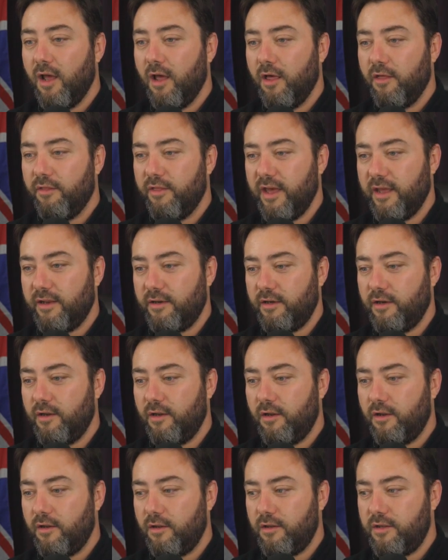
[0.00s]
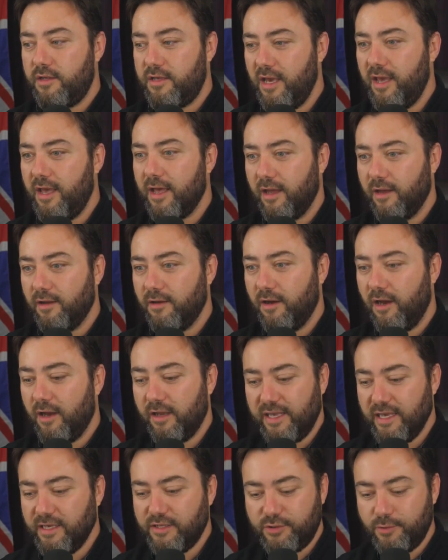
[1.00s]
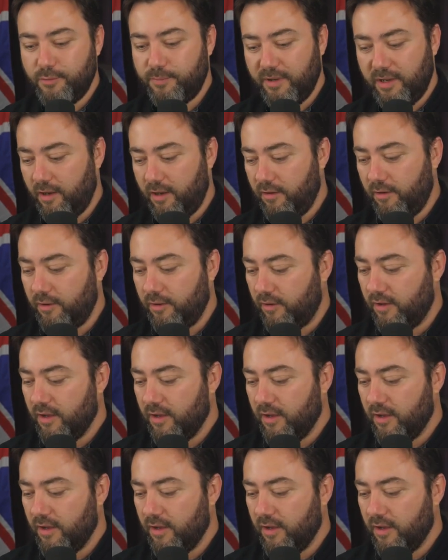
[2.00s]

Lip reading: then yeah, I guess you'd be like, look,